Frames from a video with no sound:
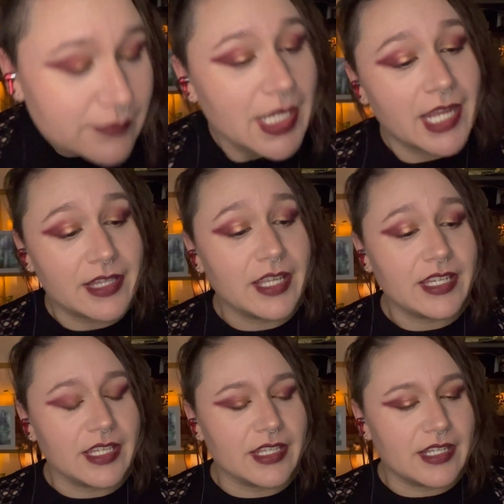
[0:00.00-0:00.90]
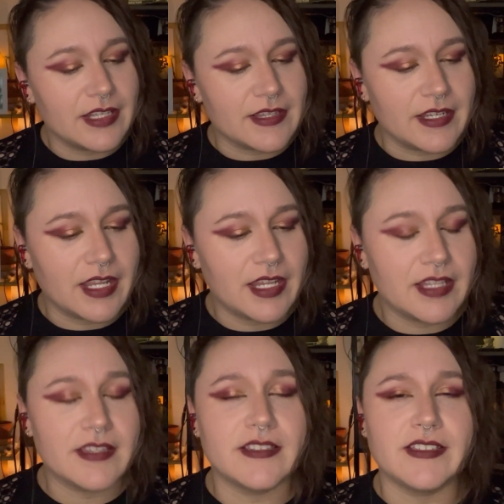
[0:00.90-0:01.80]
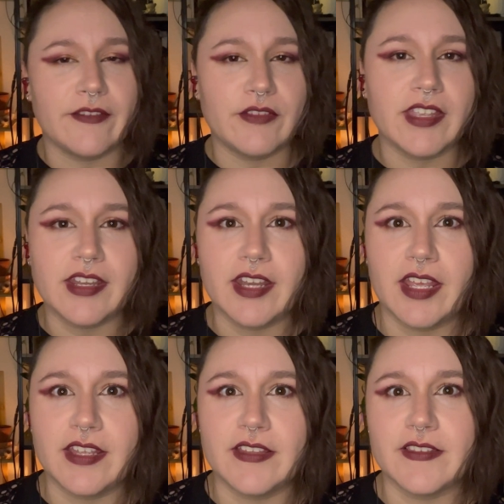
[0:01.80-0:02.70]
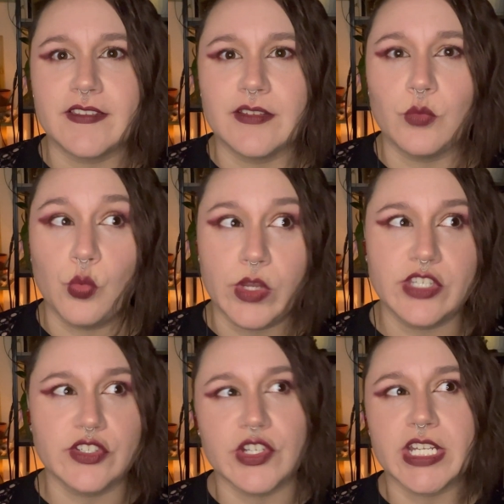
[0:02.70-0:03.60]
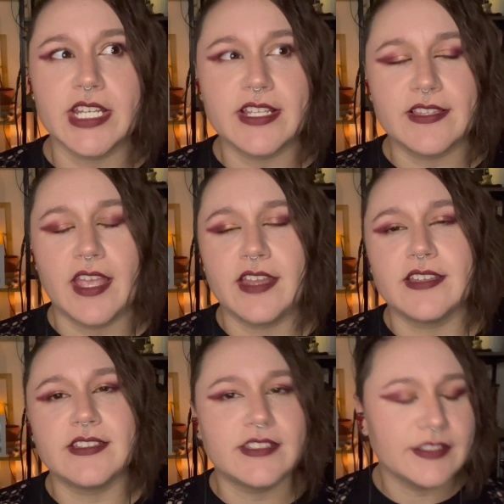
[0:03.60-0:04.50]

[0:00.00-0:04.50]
I like it. It's a nice, definitely a nice wintry scent.